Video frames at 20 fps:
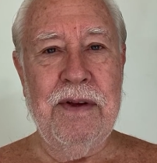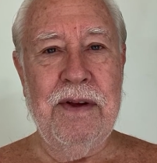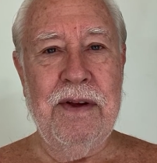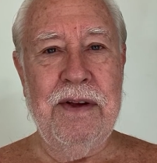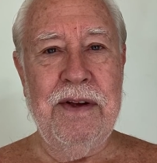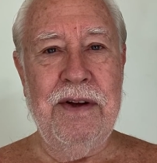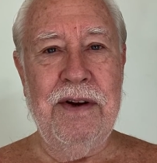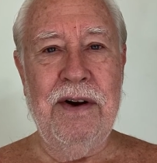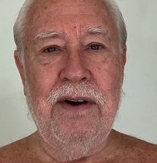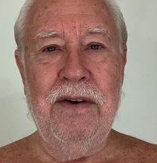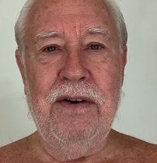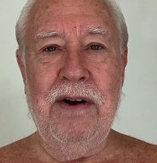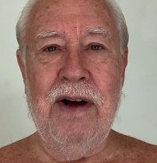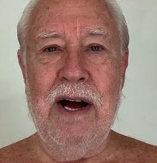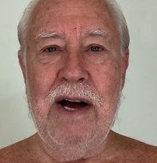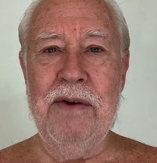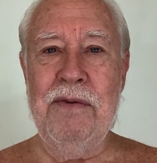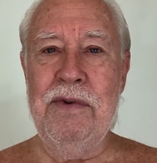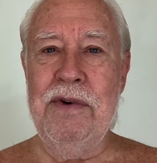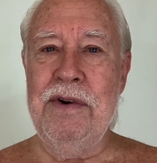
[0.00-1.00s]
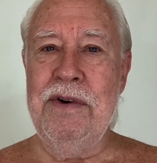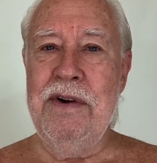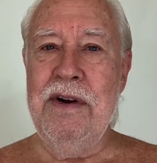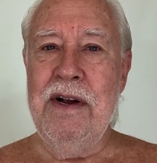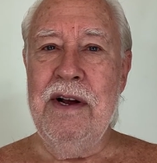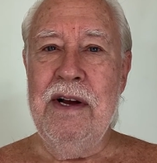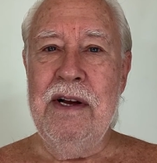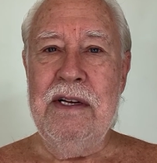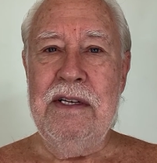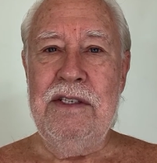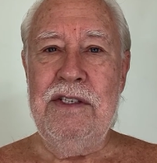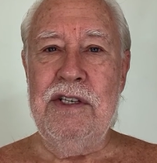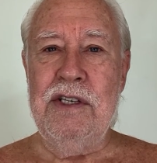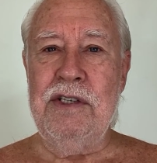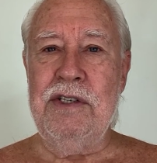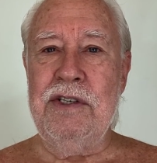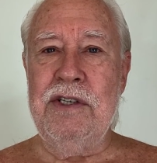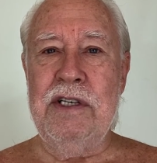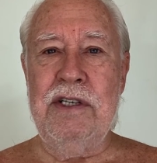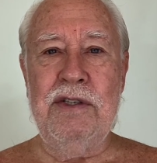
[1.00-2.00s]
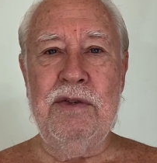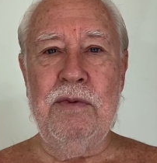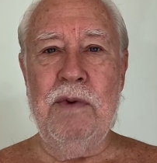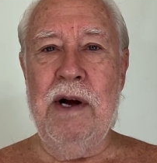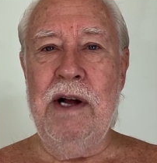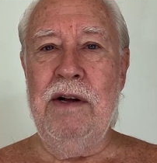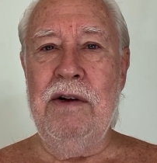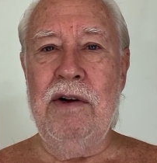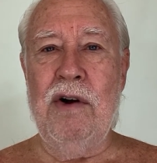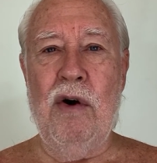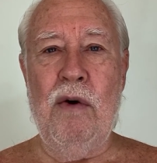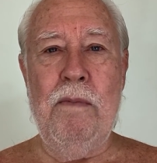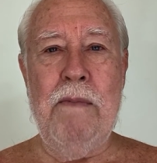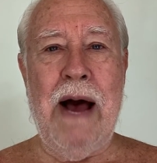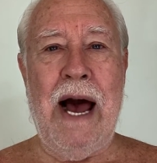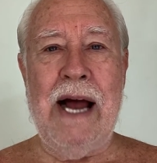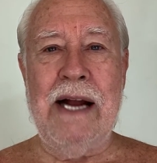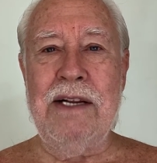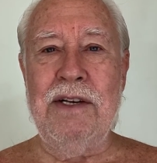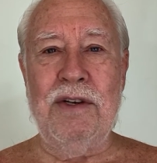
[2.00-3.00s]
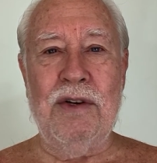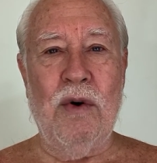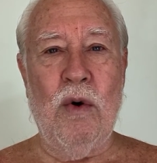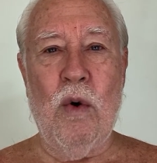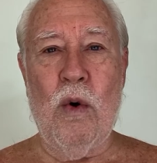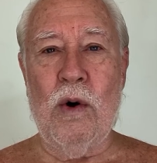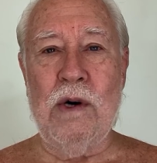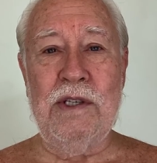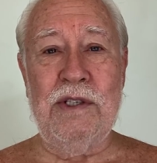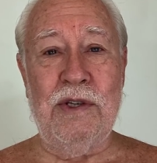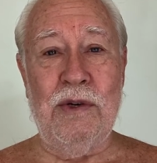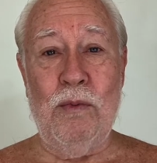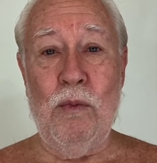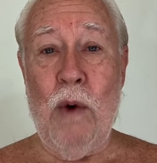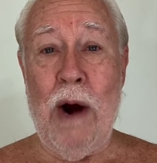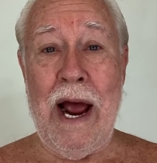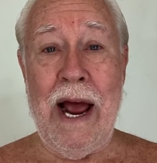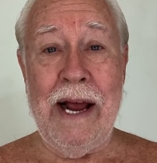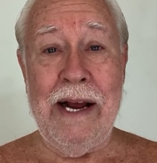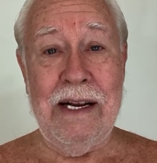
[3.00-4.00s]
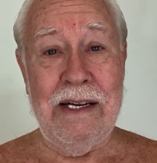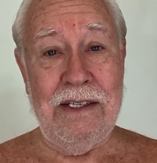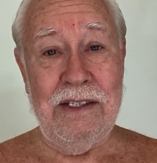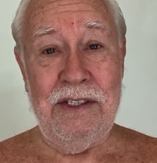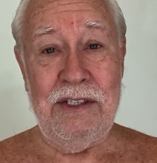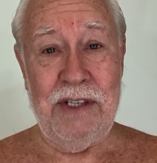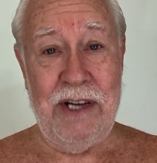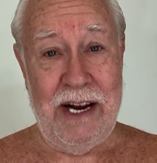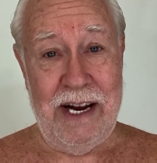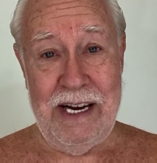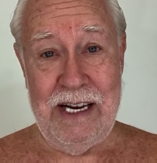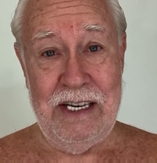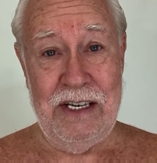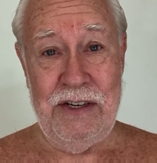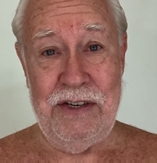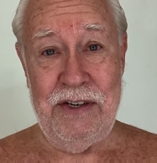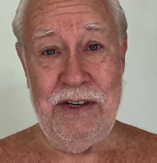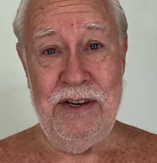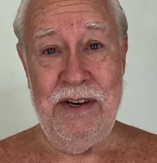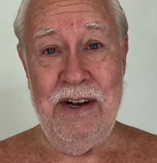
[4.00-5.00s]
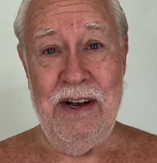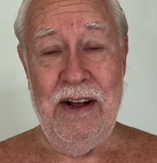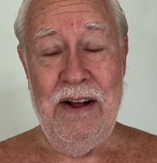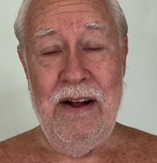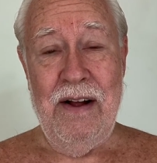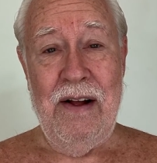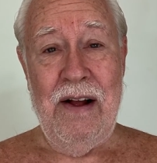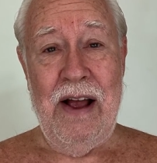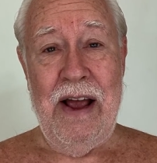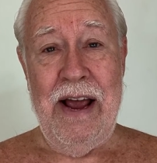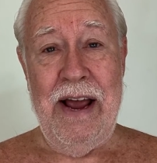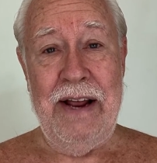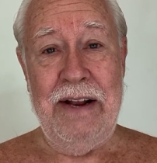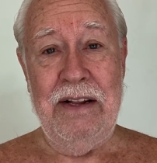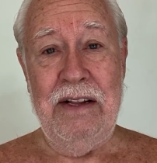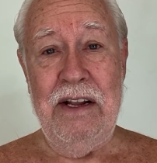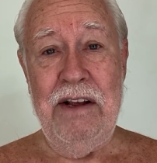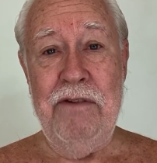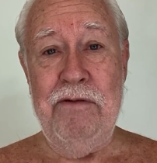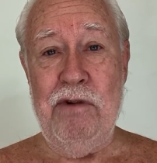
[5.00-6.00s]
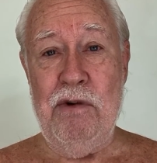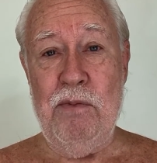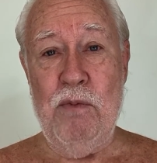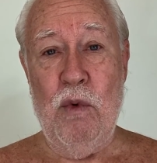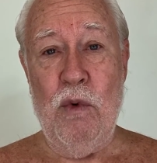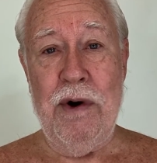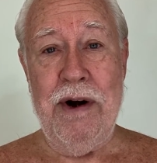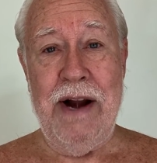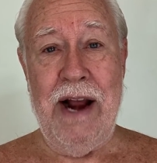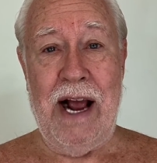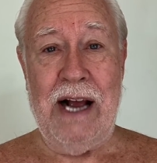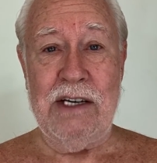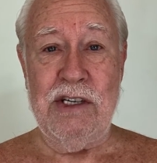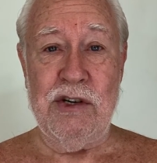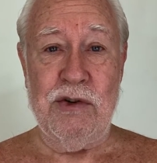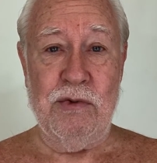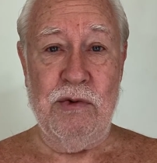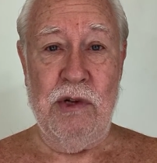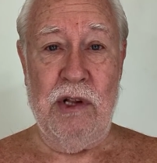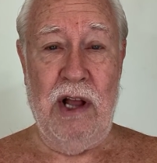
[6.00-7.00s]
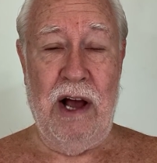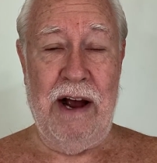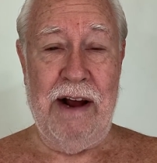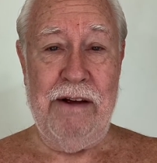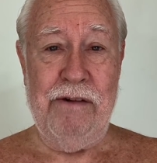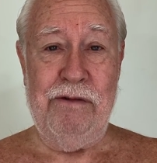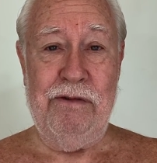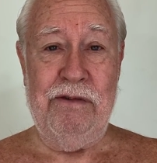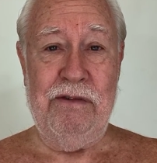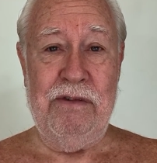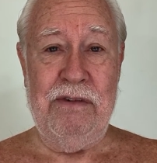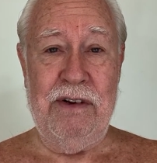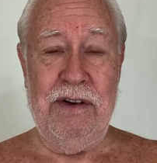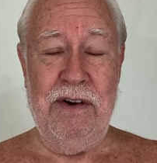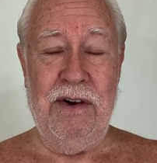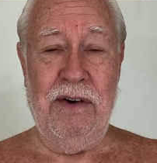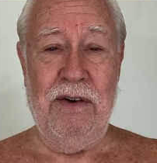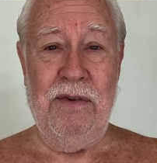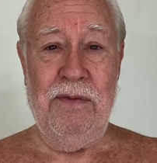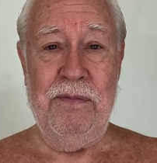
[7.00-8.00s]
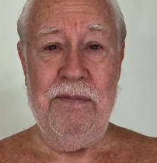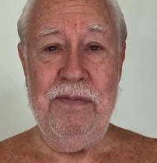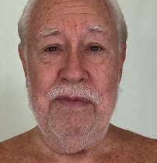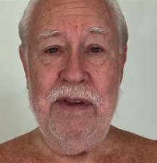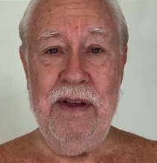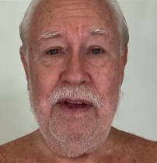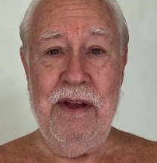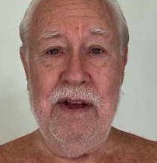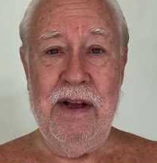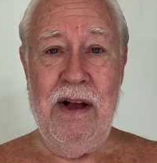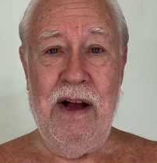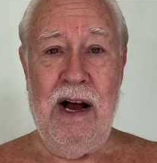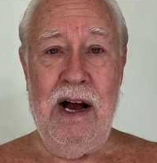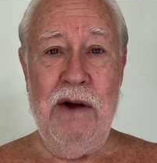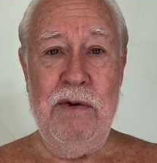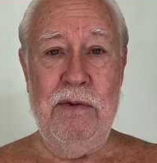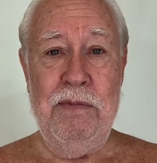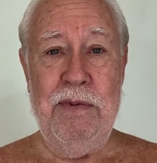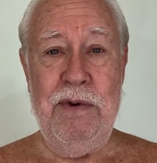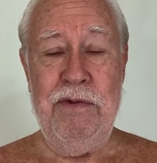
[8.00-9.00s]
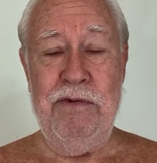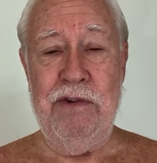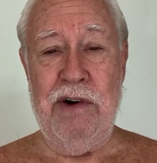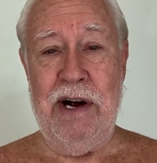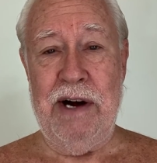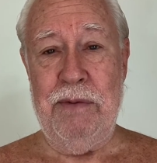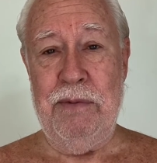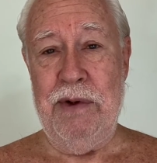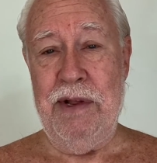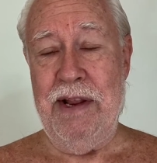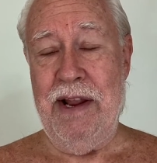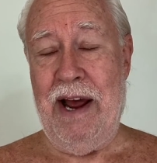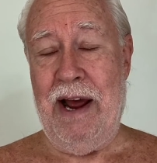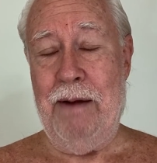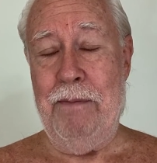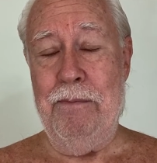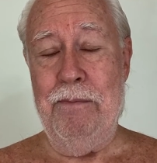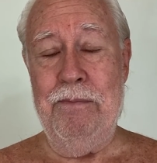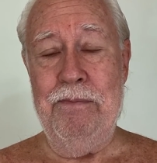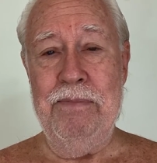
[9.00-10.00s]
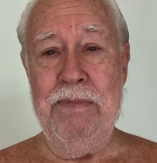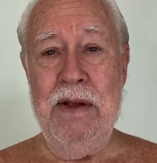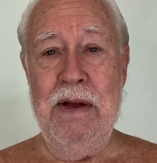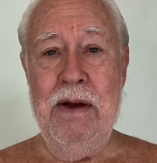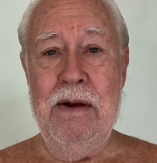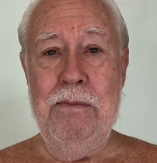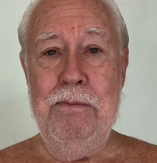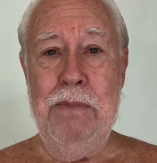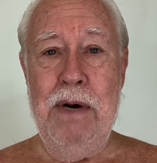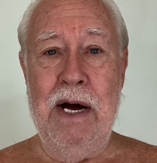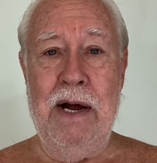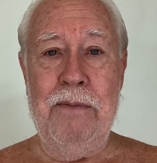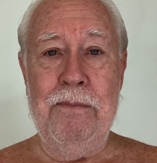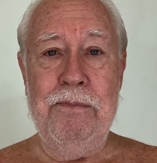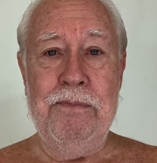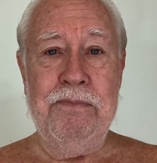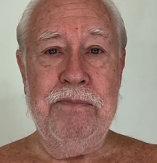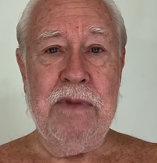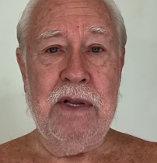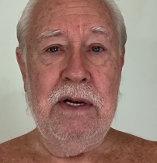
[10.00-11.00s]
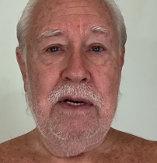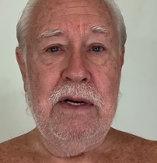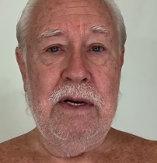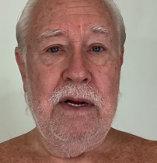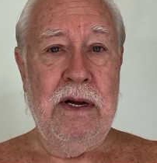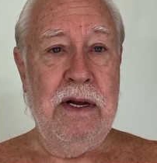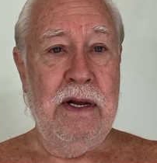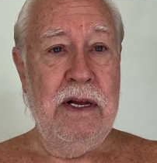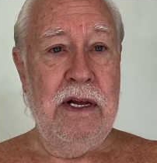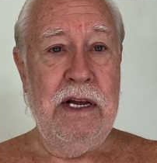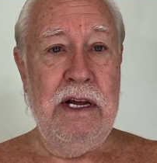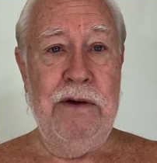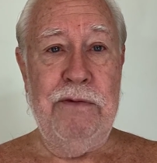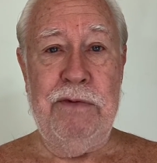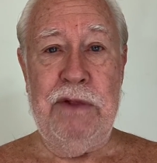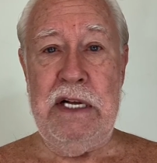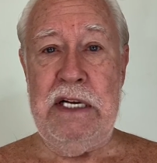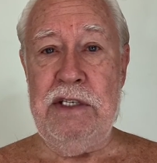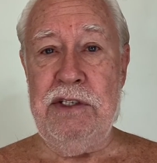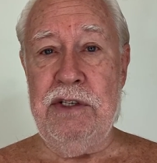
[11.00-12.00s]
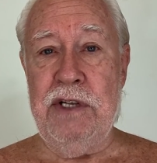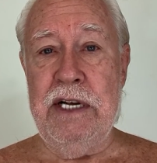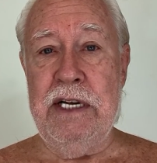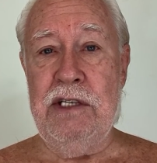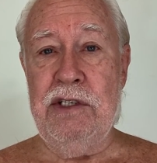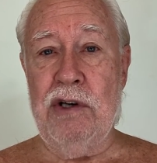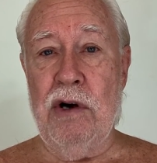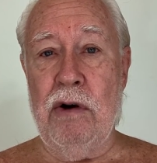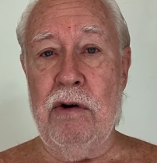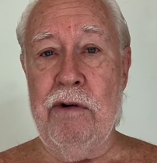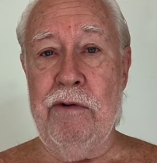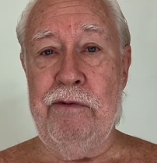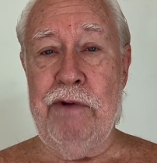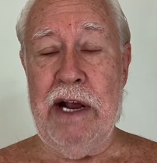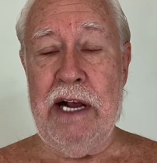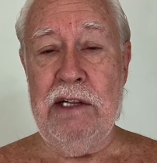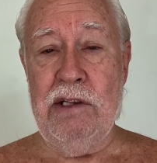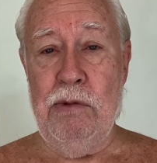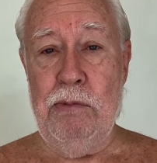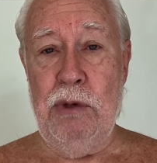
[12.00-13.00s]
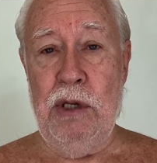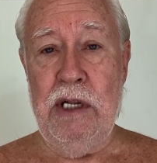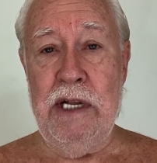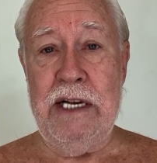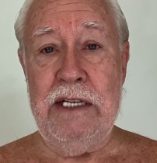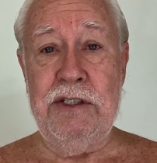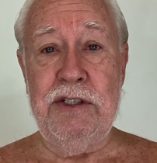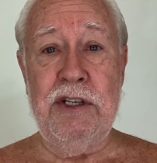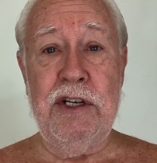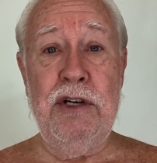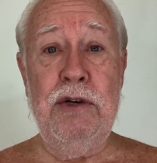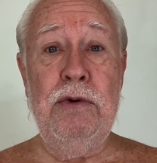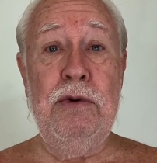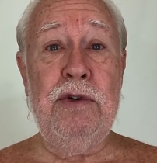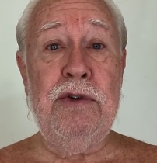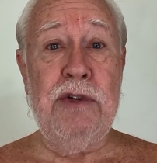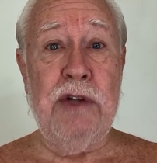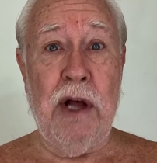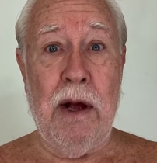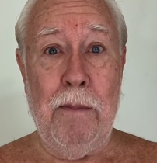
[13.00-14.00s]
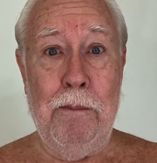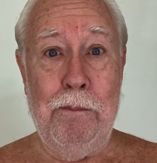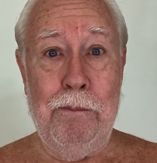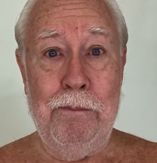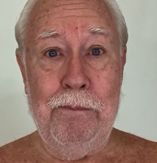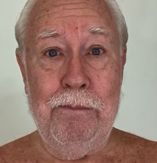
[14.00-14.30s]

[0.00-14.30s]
You know, I would just as well go back to the horse and wagon stage and live a more natural life, you know. I would be fine with that. But if these things are available, let's use them.